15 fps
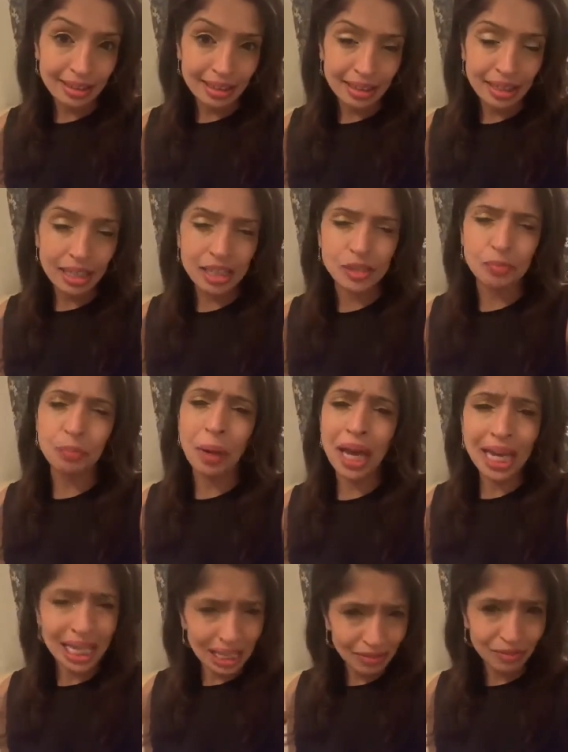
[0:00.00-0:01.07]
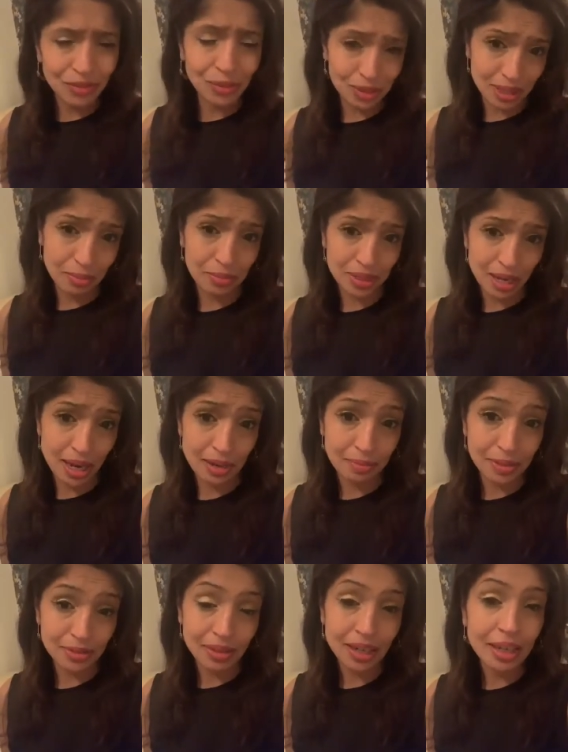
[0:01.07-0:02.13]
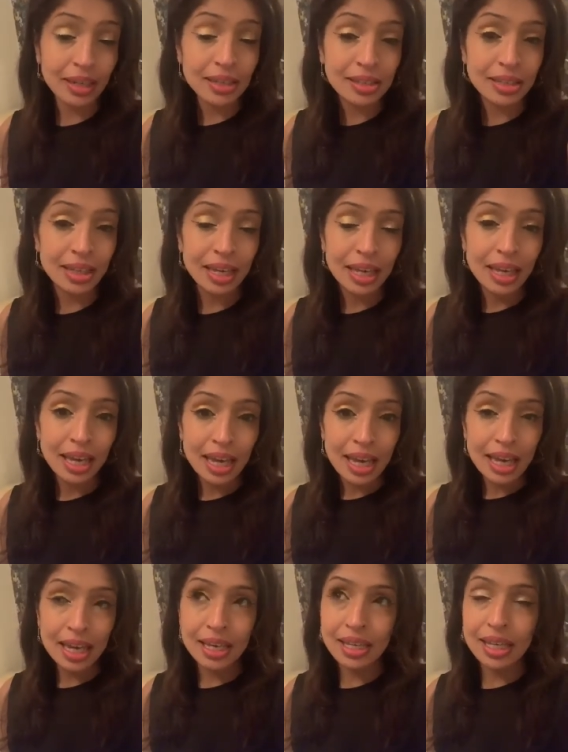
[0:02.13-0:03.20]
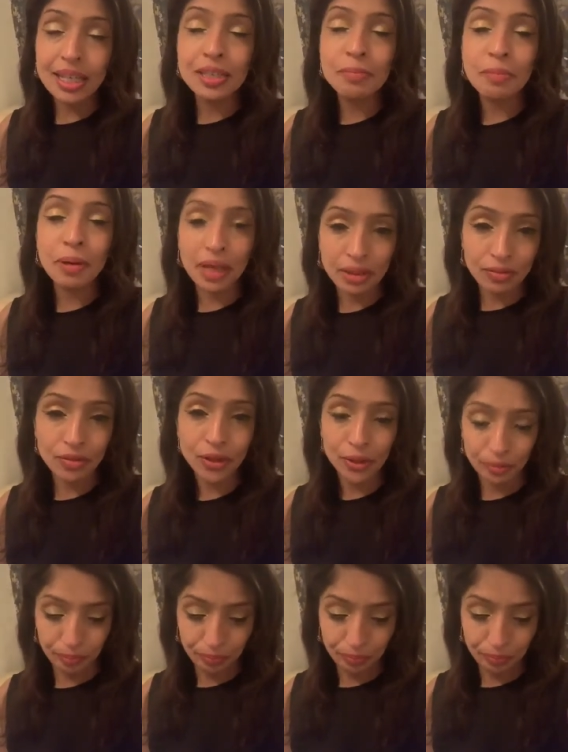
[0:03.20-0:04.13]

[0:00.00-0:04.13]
is painful sometimes, right? It is painful.